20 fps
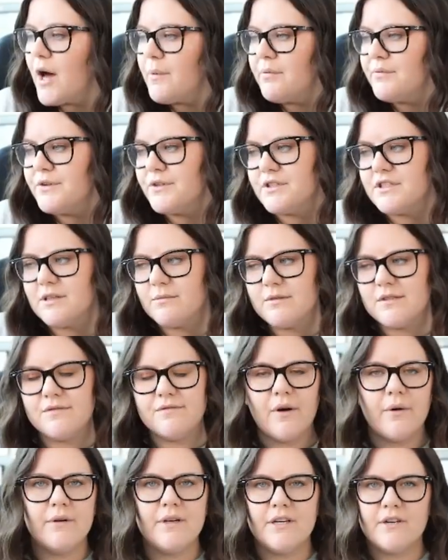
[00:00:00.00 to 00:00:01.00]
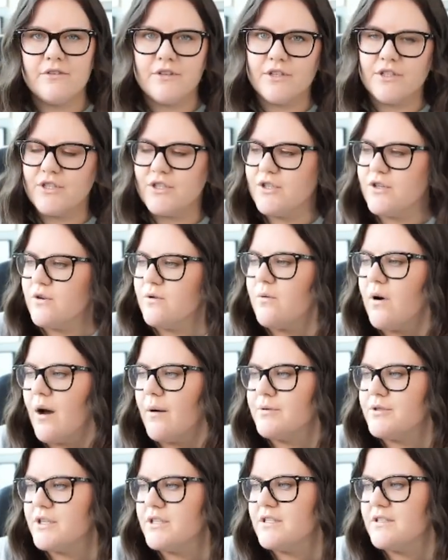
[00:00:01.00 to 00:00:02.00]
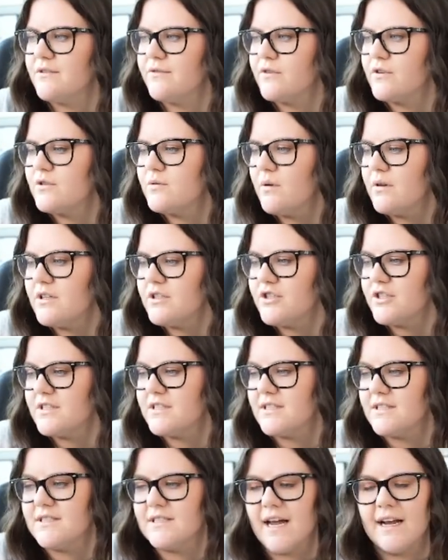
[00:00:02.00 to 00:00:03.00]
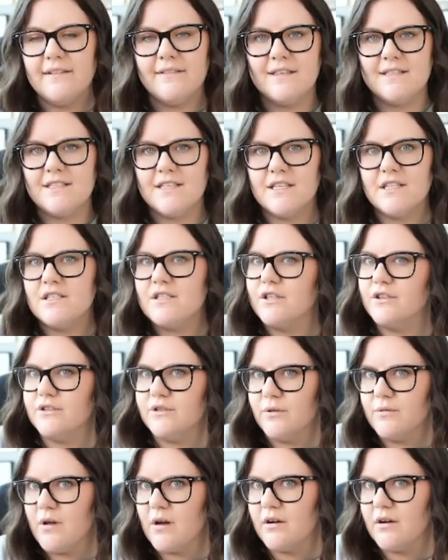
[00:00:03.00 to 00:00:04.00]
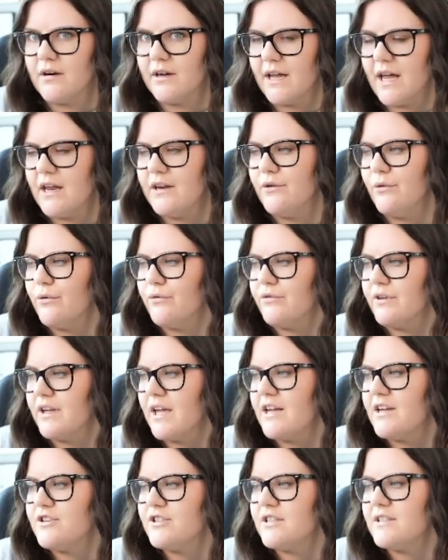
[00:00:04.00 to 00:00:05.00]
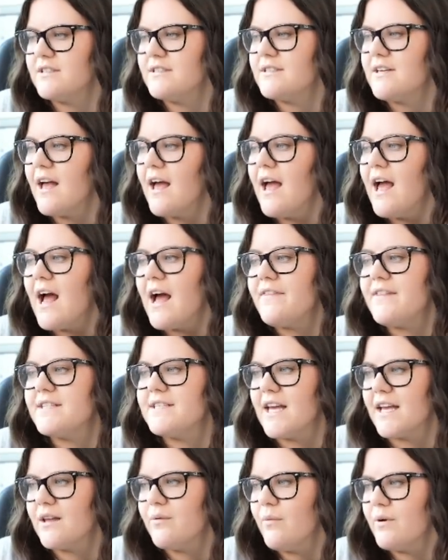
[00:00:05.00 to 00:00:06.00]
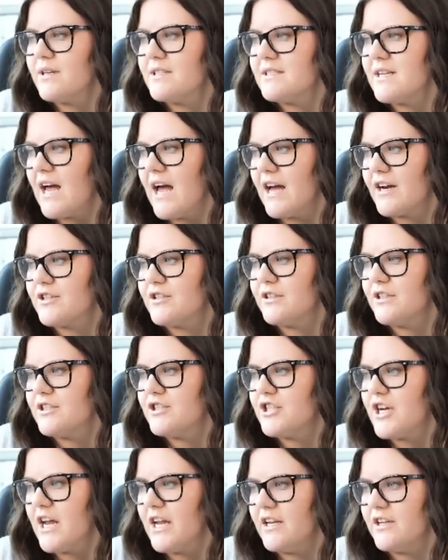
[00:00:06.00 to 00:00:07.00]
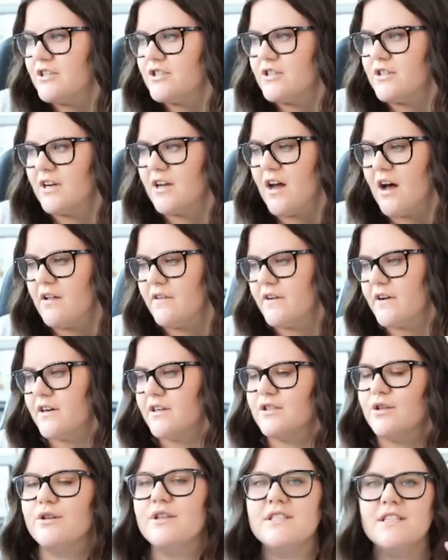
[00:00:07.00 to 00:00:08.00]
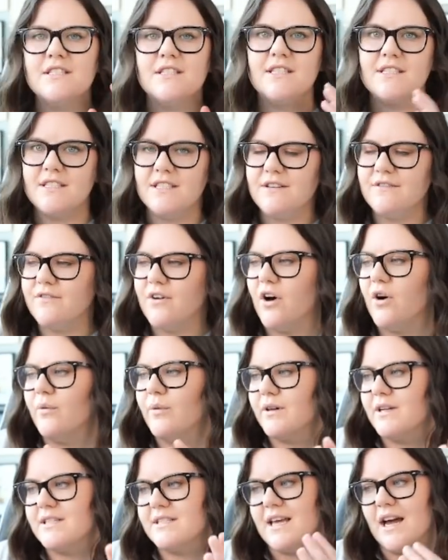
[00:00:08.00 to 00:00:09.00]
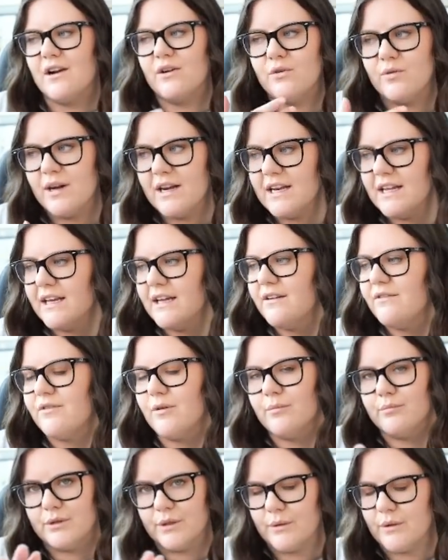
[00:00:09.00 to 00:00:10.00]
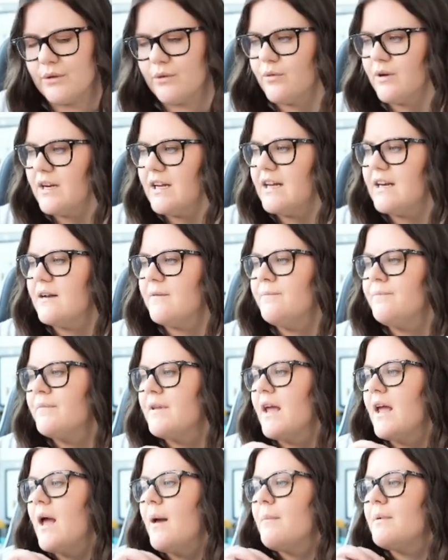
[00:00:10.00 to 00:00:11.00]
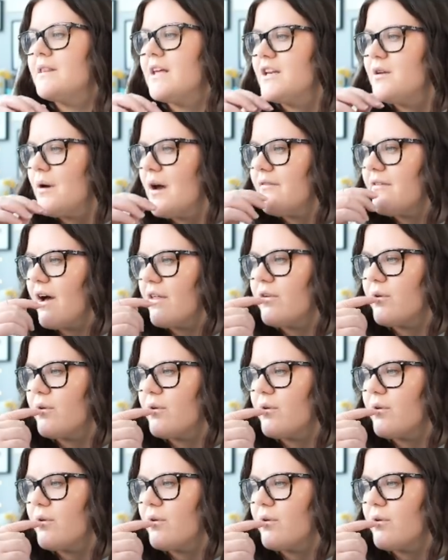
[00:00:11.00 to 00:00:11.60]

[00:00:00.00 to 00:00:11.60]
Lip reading: of your Sim's phone here, there's two options. The first one is just to silence it so you'll no longer get notifications, and the second one is to actually change the color. So this is the default where it's that gradient from blue to green, but then you have other